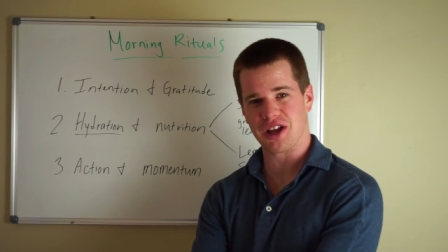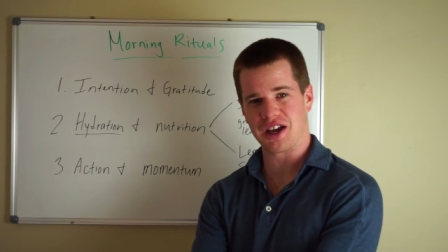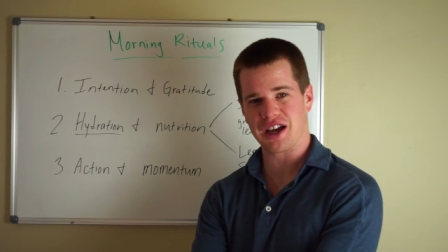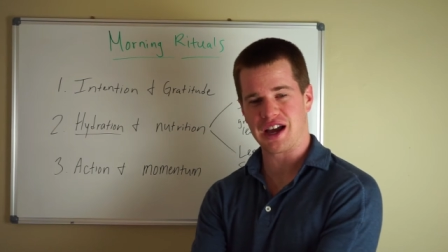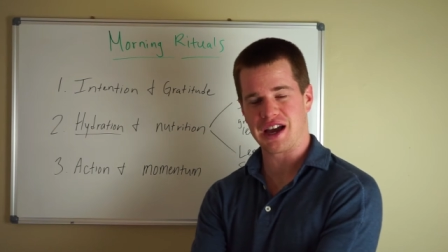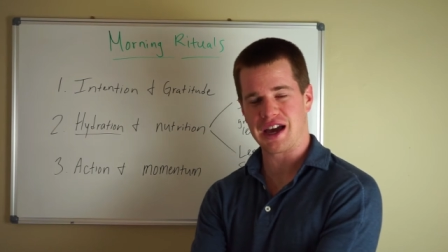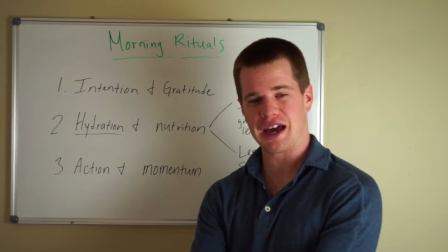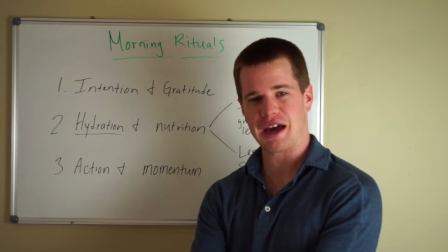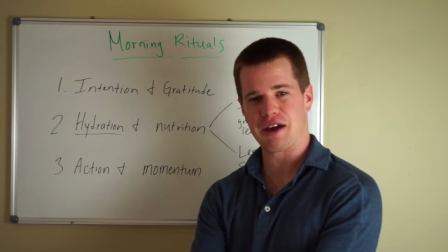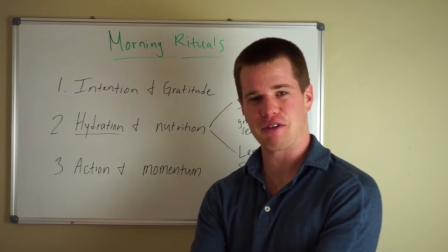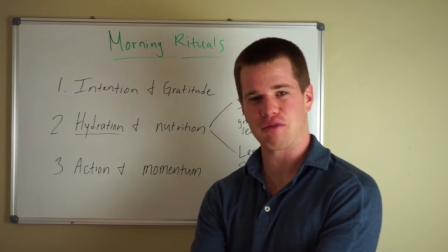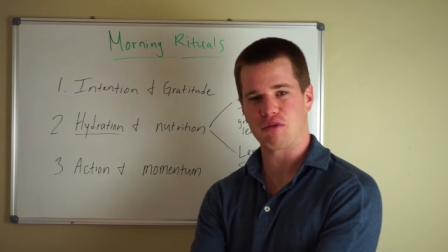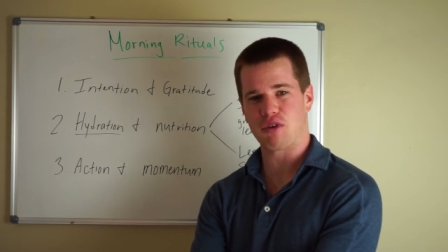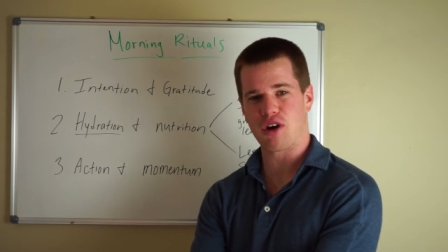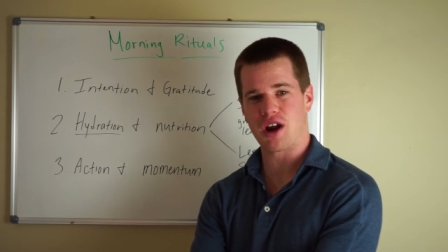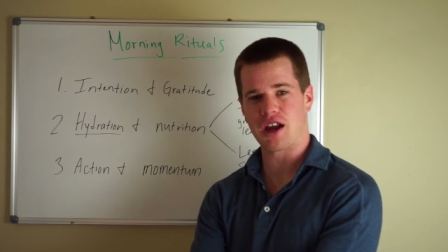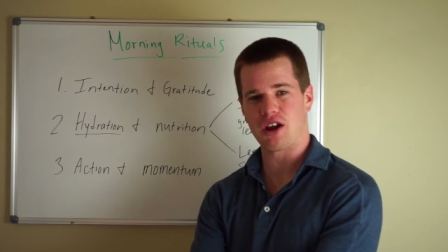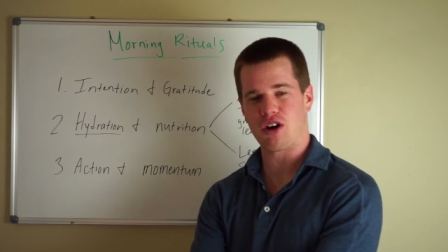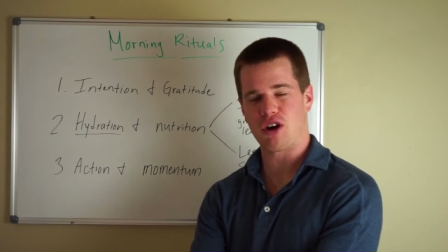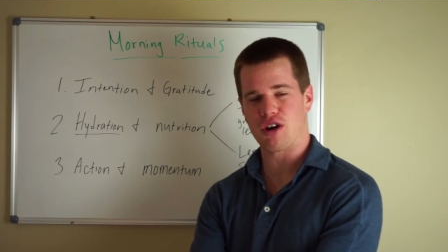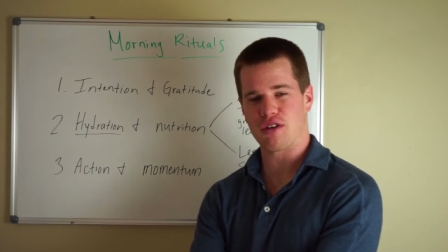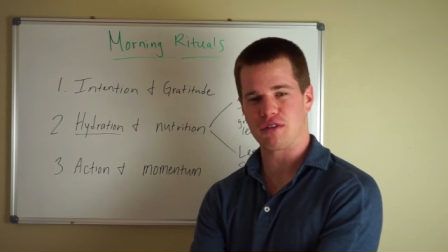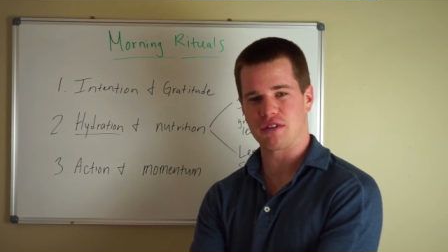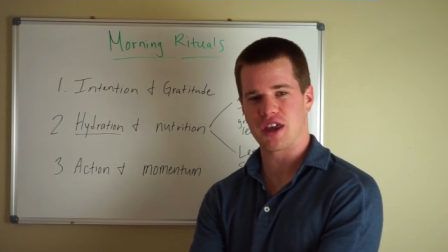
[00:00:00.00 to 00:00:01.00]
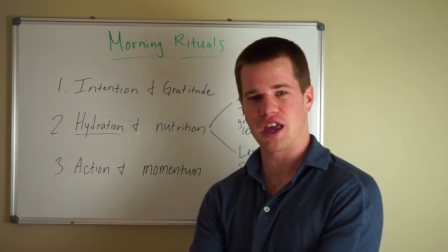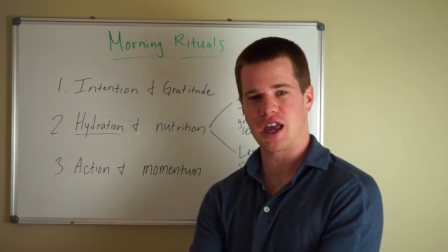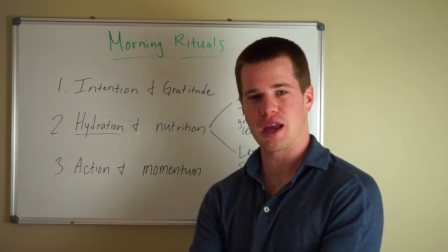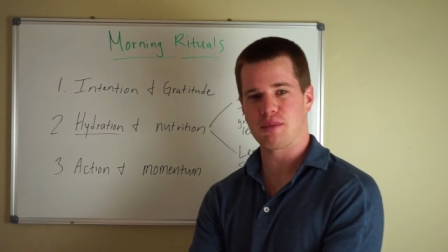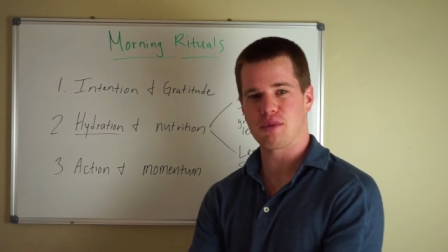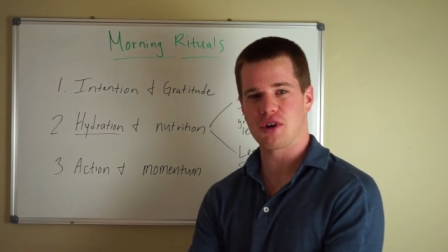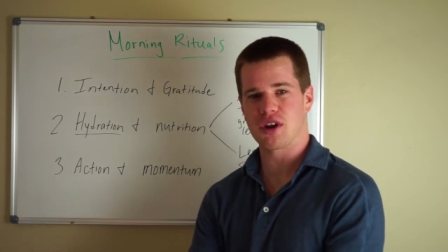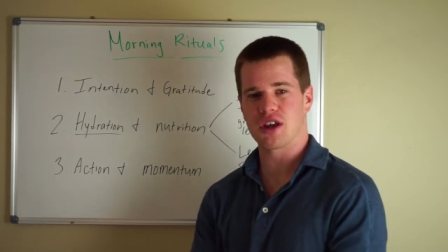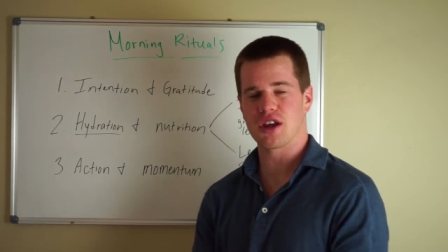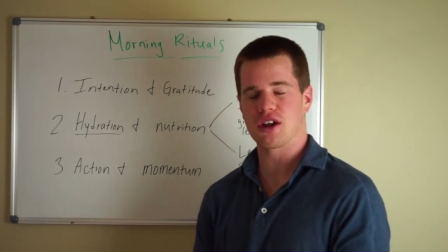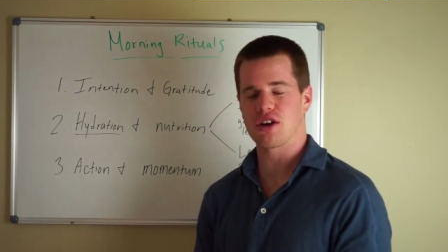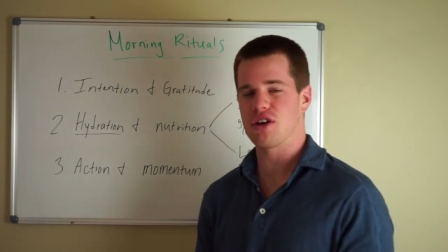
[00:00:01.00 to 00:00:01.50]
like I have right off
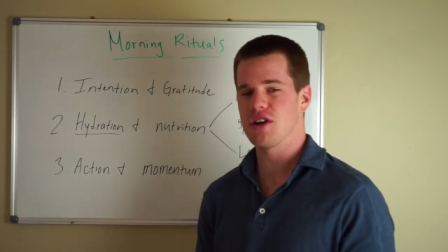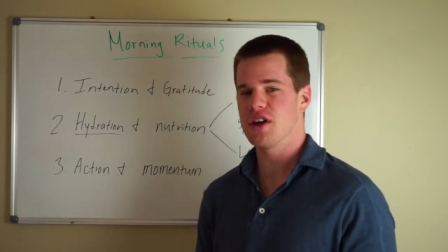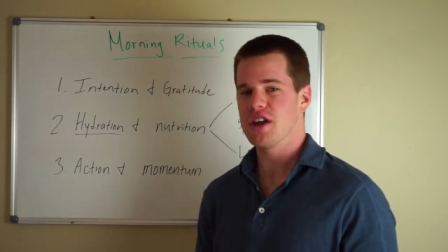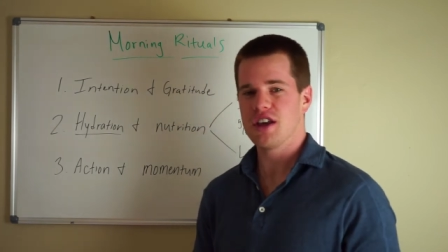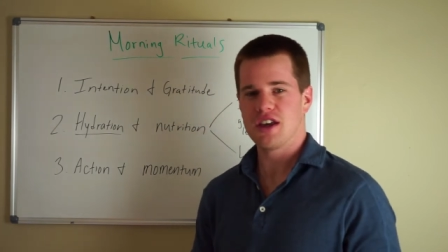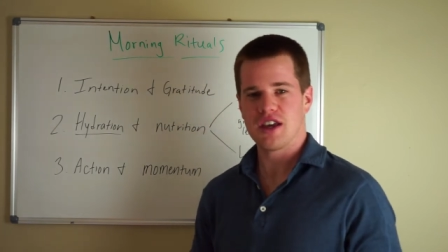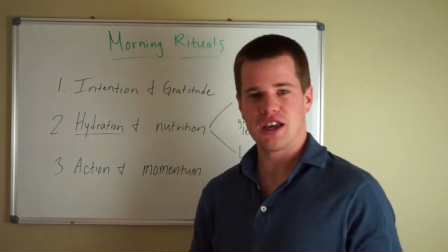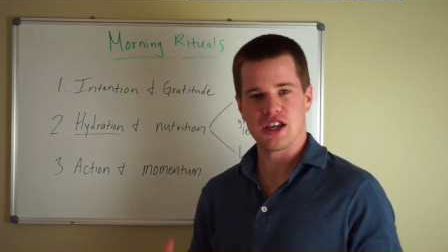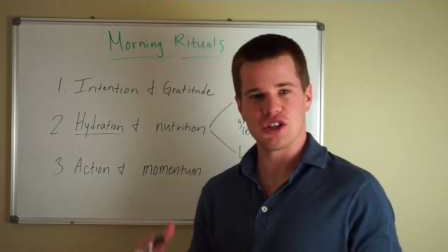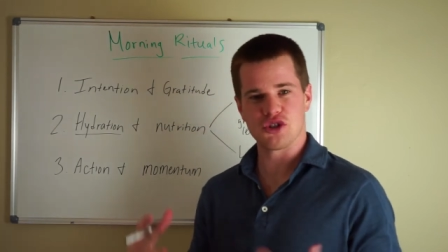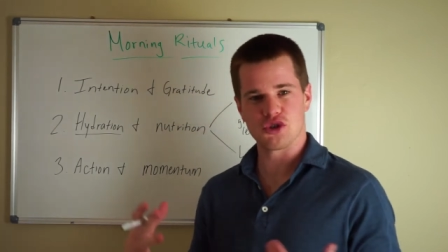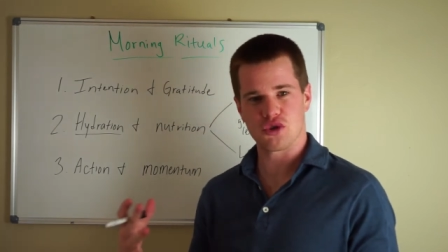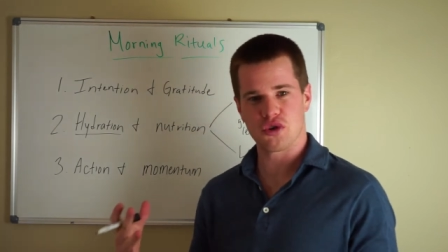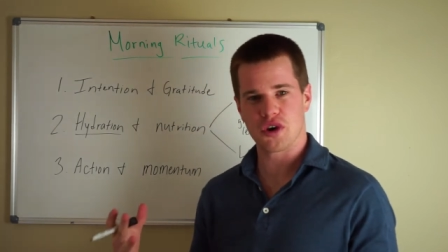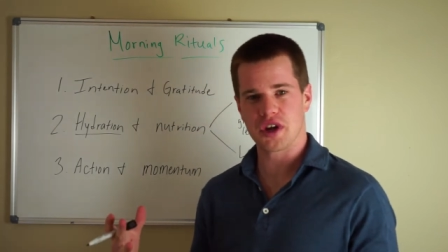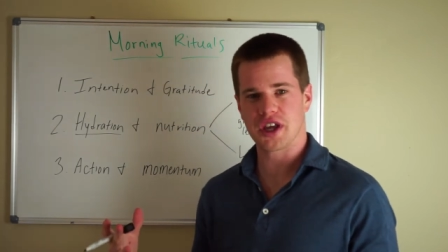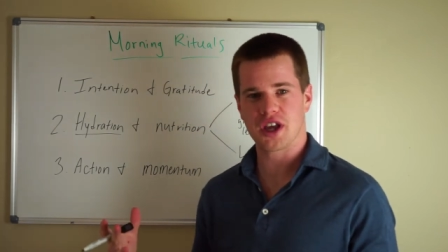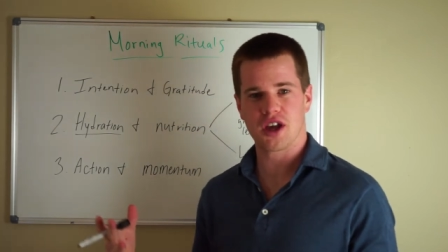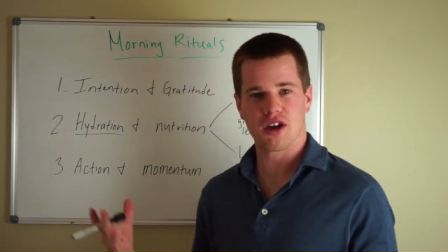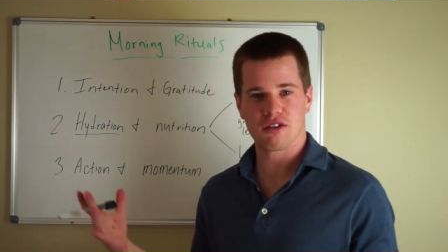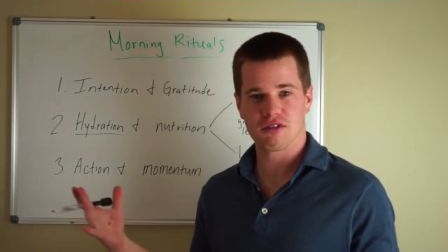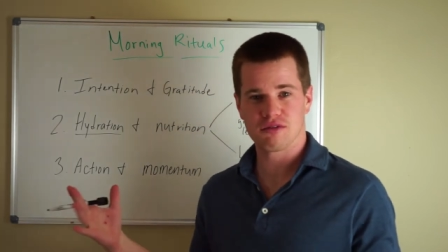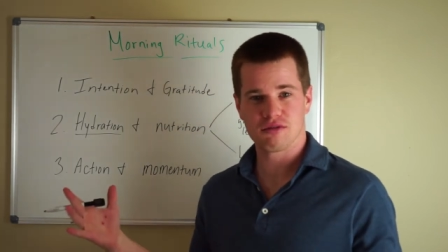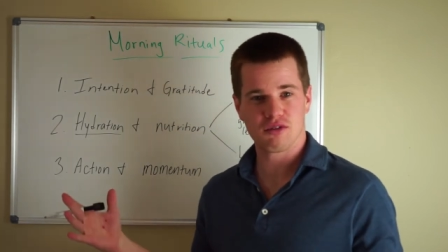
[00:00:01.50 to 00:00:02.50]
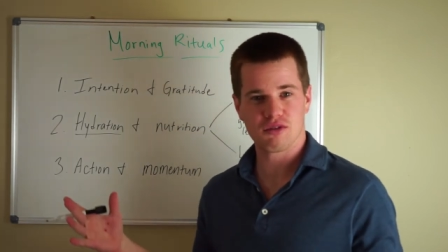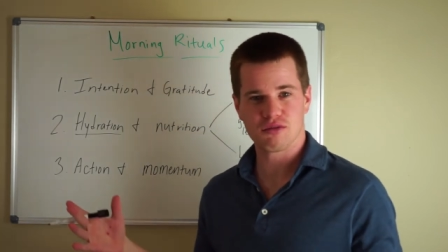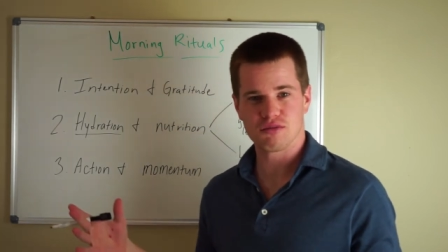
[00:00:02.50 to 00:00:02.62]
camera here and drink.